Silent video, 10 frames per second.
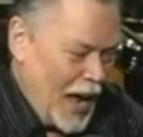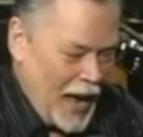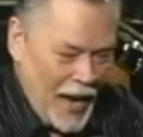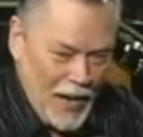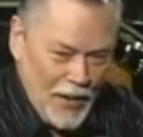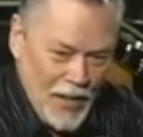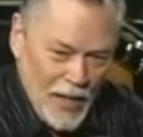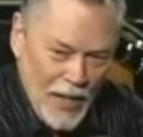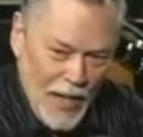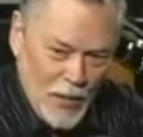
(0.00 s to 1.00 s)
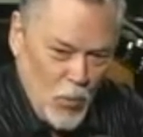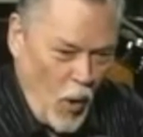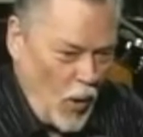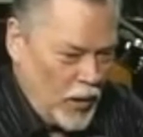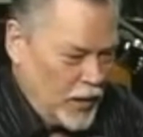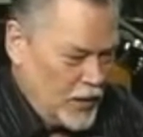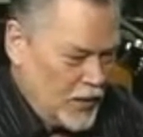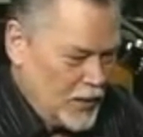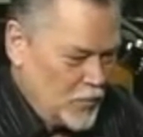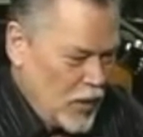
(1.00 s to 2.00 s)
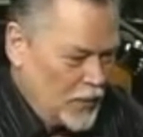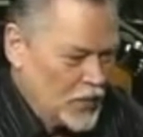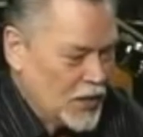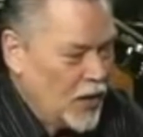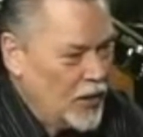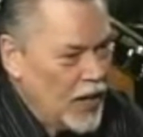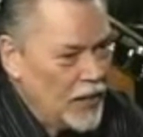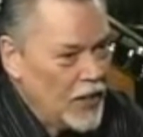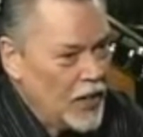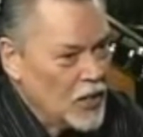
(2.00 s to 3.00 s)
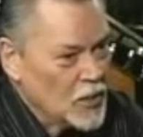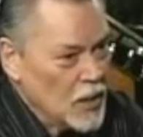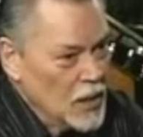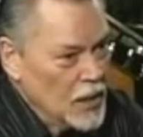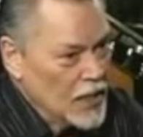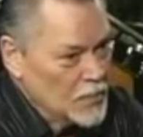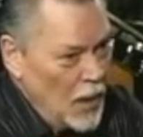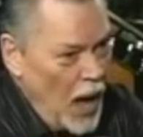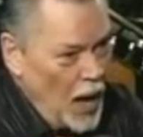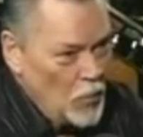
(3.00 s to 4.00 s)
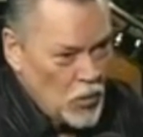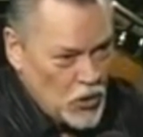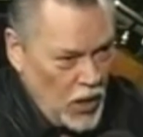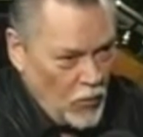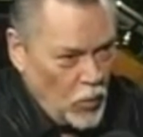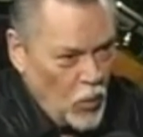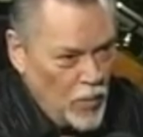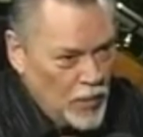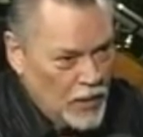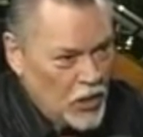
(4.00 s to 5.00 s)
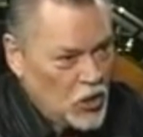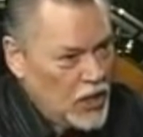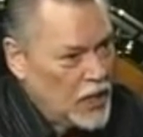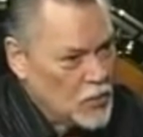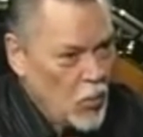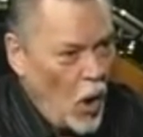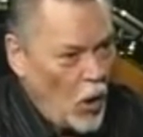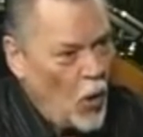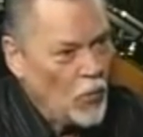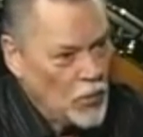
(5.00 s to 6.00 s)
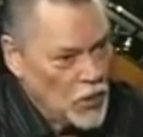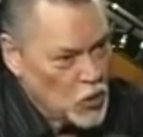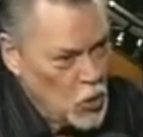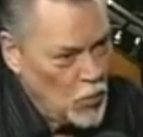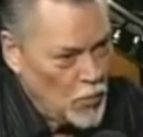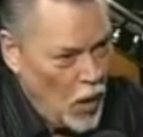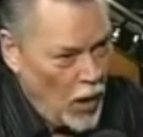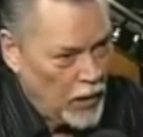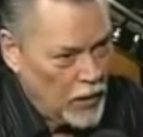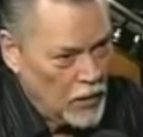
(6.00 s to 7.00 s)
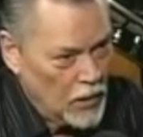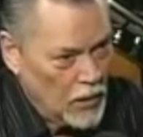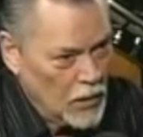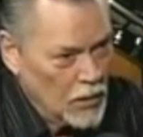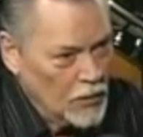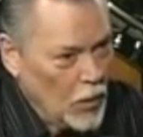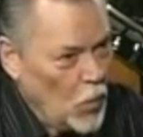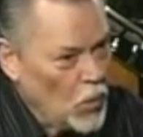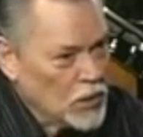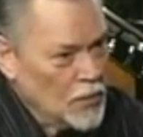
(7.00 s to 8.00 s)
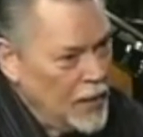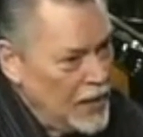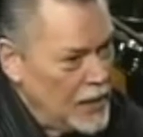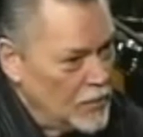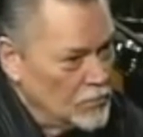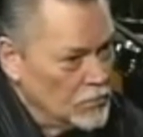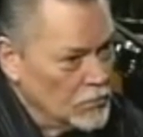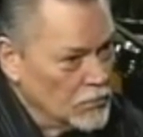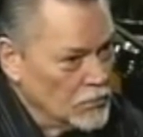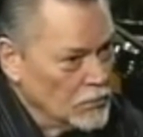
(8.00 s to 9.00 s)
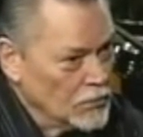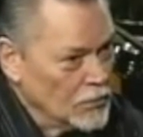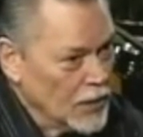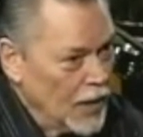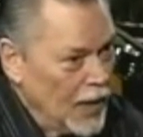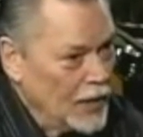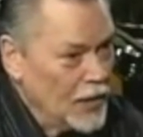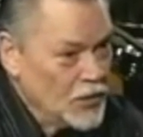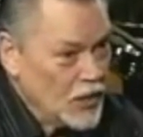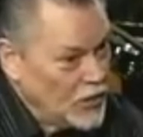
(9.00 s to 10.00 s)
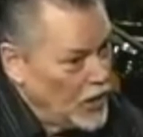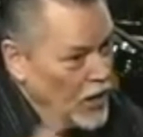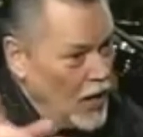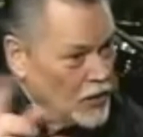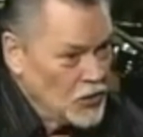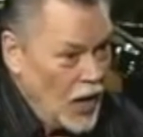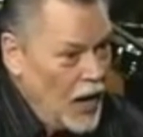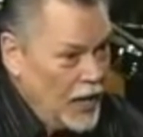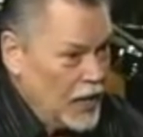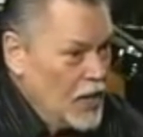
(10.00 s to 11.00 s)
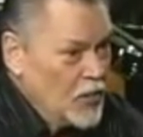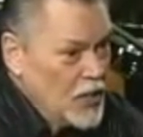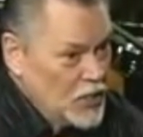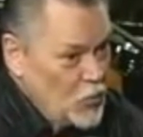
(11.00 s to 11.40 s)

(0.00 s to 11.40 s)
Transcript: and he'd walk into the breakfast area, and there's his mom with several women that she has brought home from the supermarket that wants to meet him. And he said, there, honey, these